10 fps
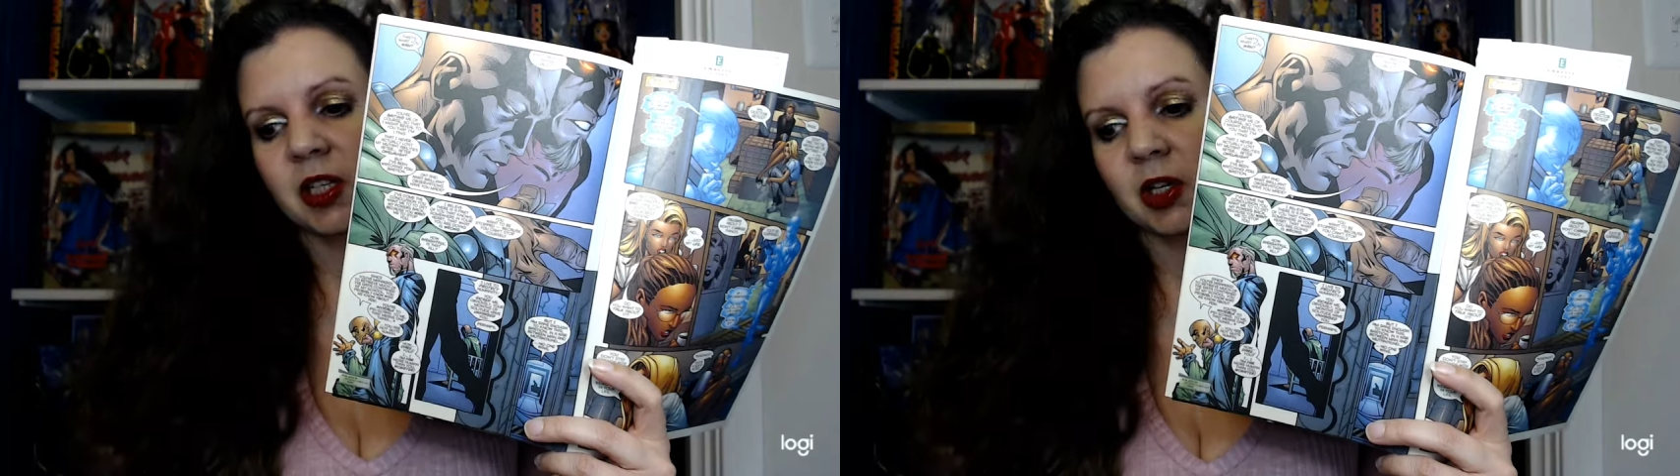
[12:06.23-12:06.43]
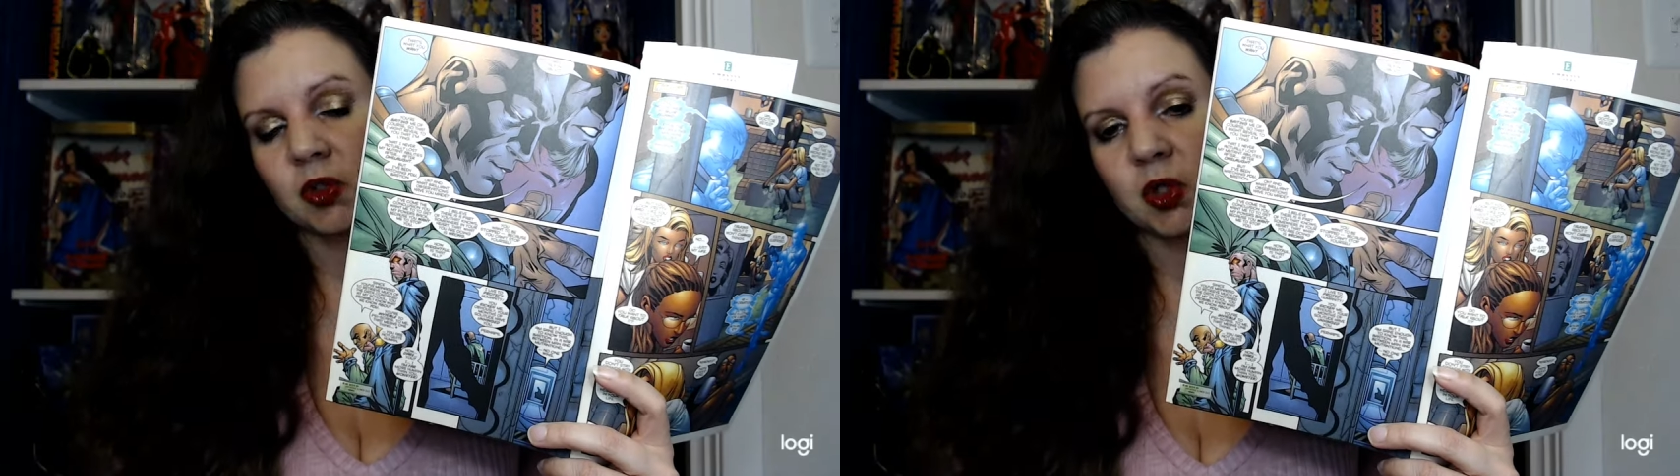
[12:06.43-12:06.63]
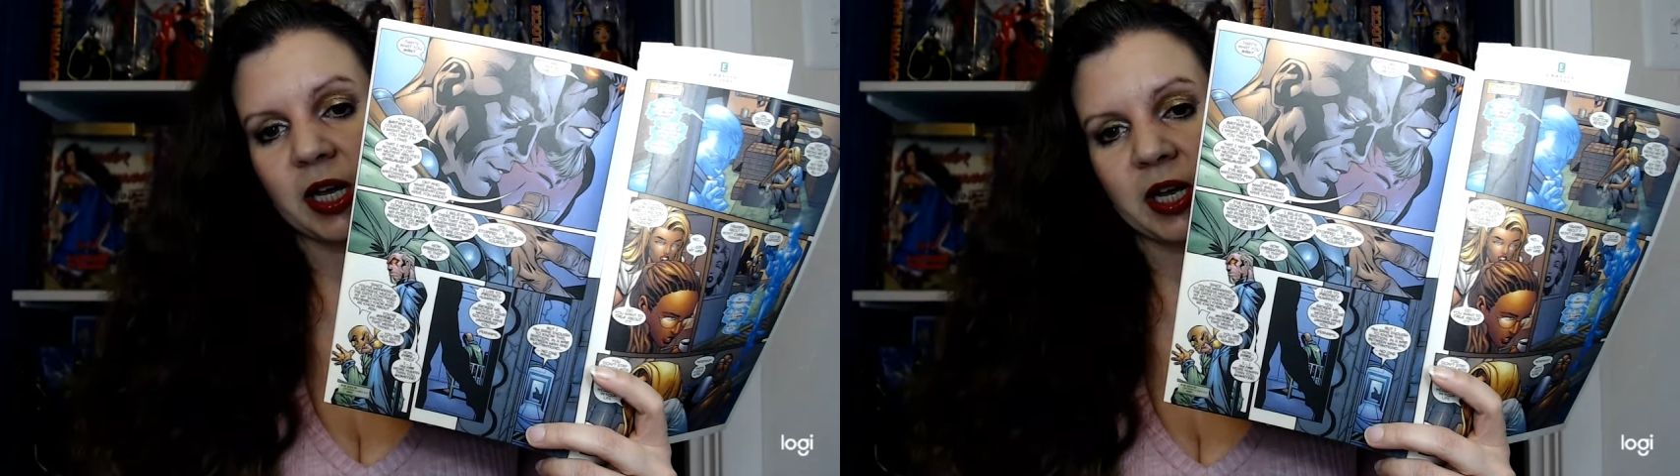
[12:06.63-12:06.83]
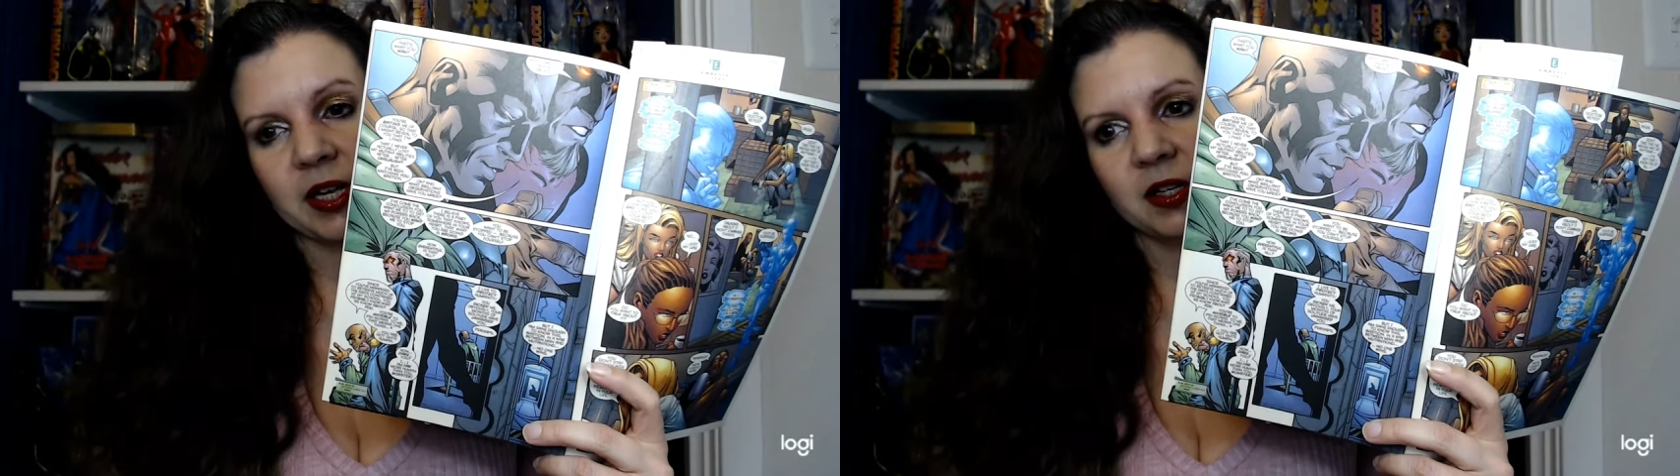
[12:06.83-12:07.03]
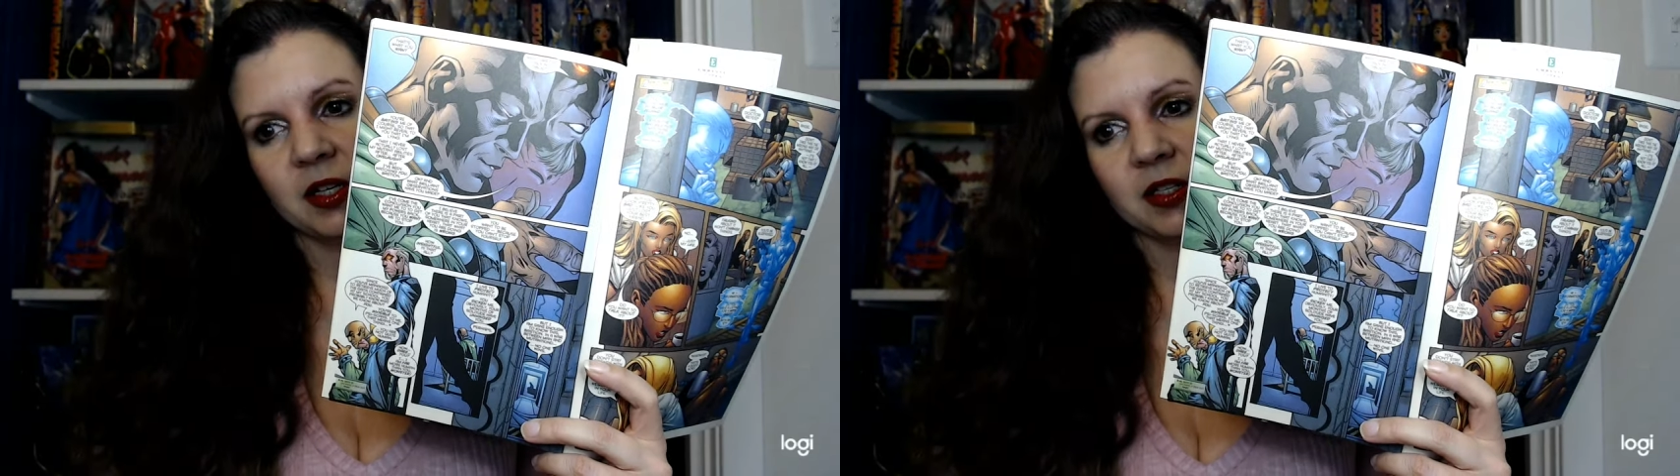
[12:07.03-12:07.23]
you know,
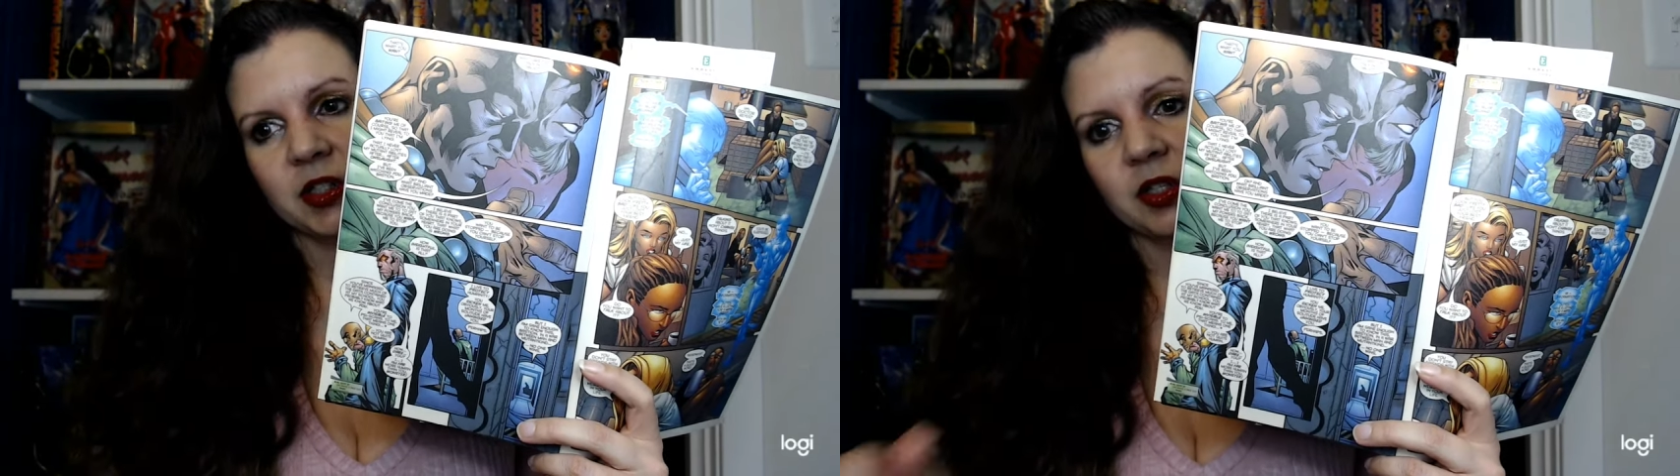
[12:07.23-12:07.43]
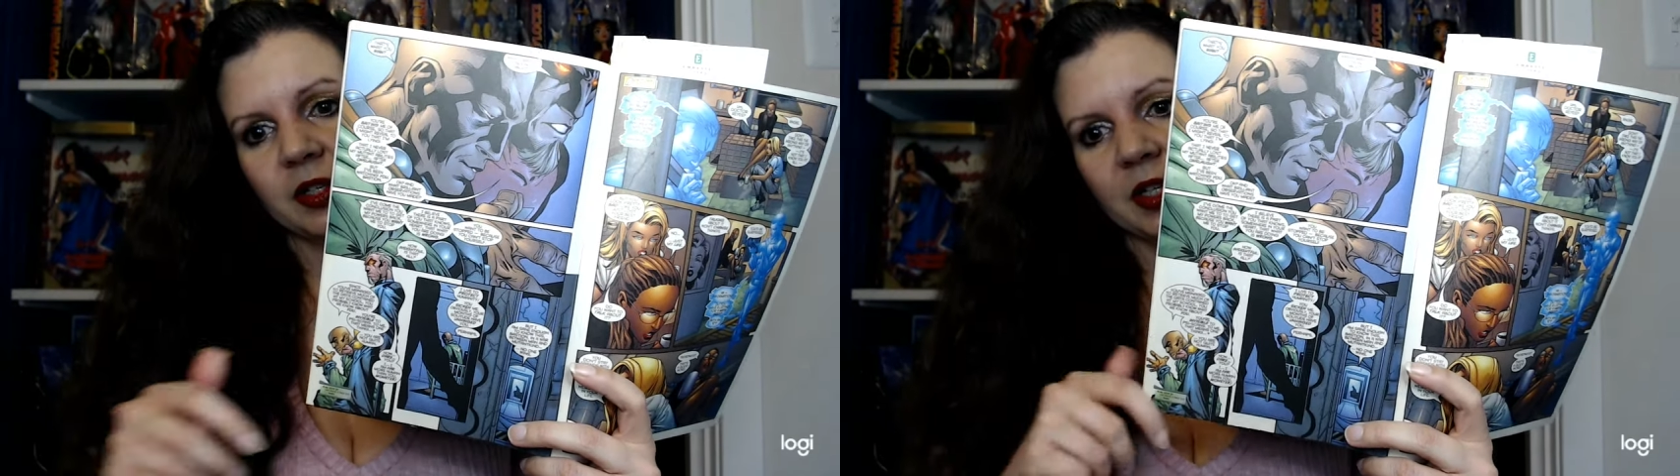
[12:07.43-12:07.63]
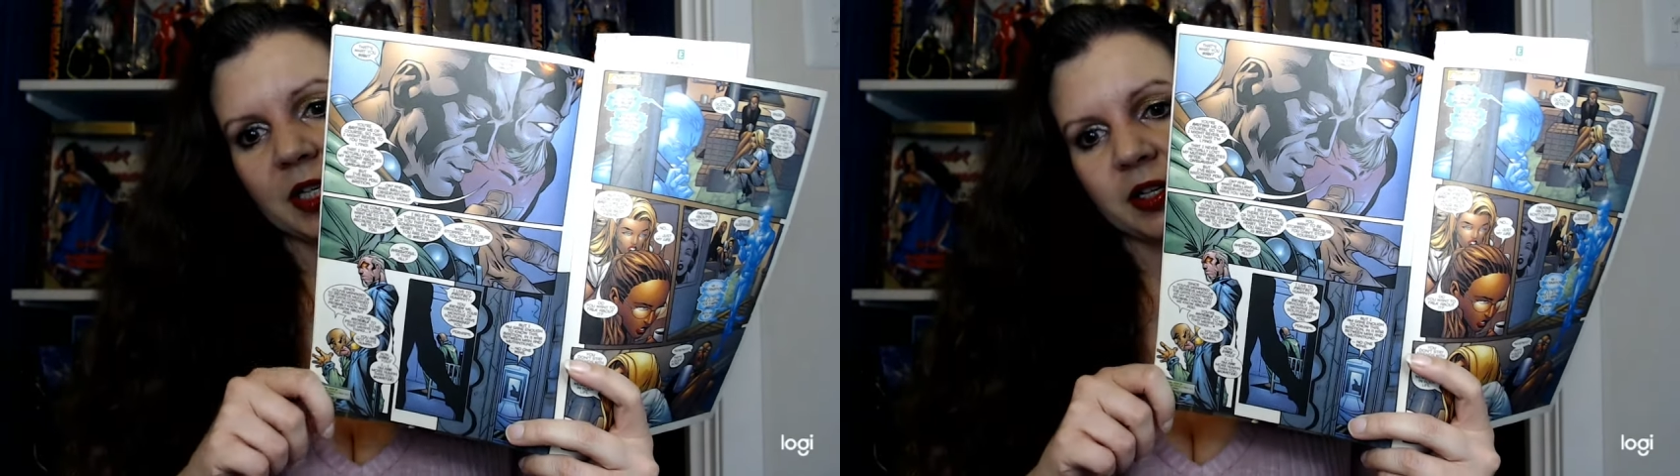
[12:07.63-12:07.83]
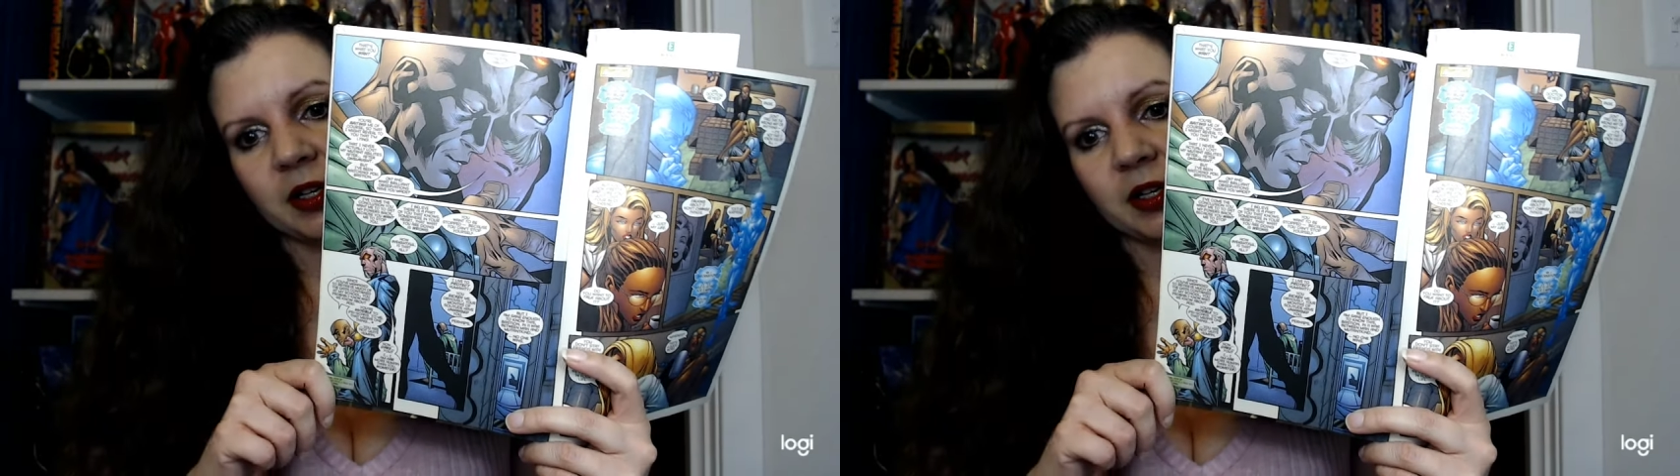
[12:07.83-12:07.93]
tried it